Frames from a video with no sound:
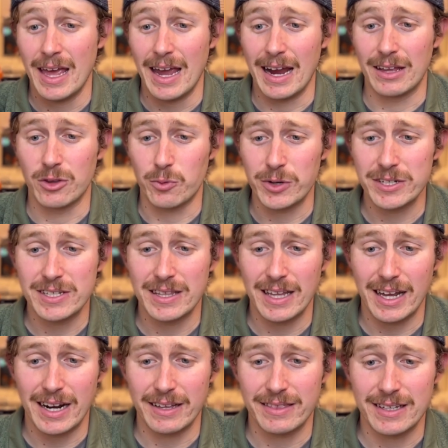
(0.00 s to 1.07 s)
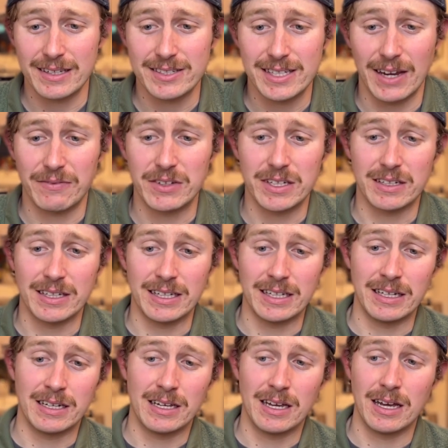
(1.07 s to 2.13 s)
And the reason that I think Safety
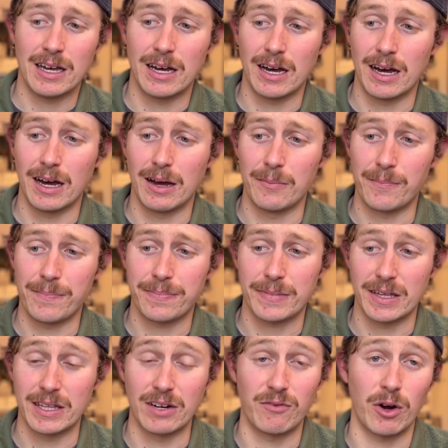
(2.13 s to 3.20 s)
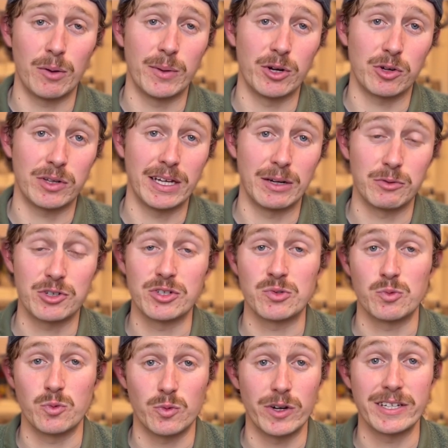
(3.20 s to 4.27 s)
Clean and the Environmental Clean, which is
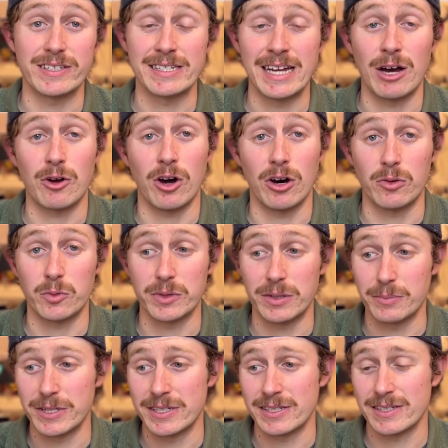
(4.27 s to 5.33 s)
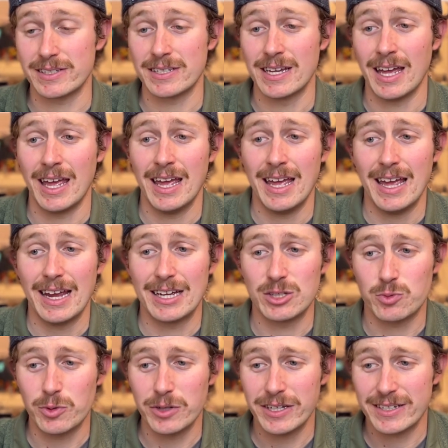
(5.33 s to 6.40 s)
what it's now called with the business,
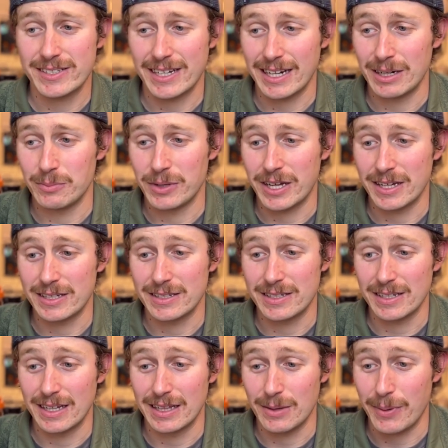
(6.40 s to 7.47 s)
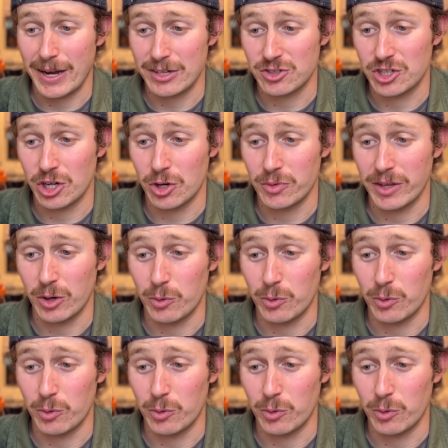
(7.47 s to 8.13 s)
is really exciting, because in the past year they